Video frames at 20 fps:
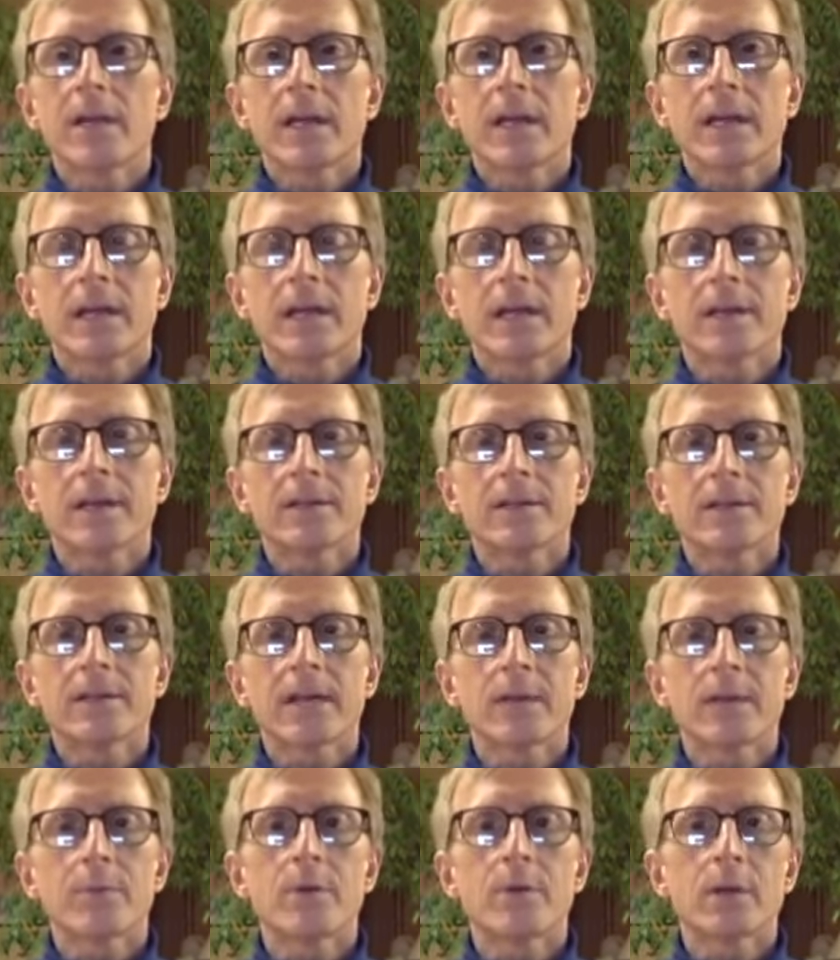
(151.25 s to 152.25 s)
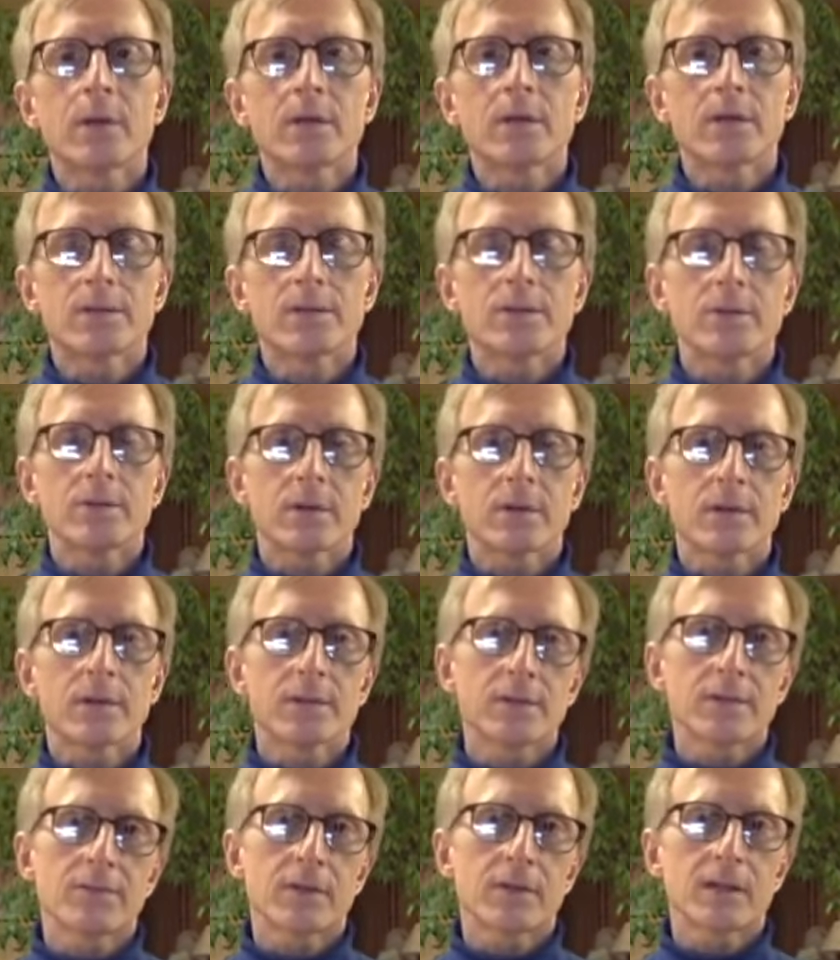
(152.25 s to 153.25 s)
and I put it into a
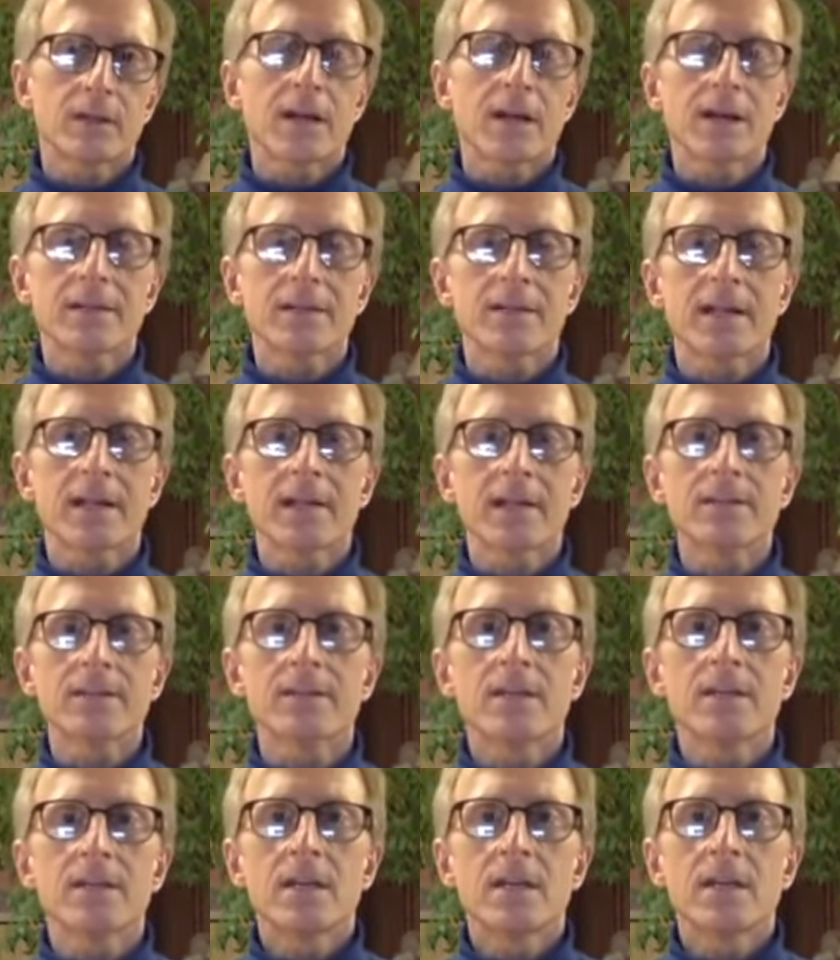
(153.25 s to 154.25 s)
different context.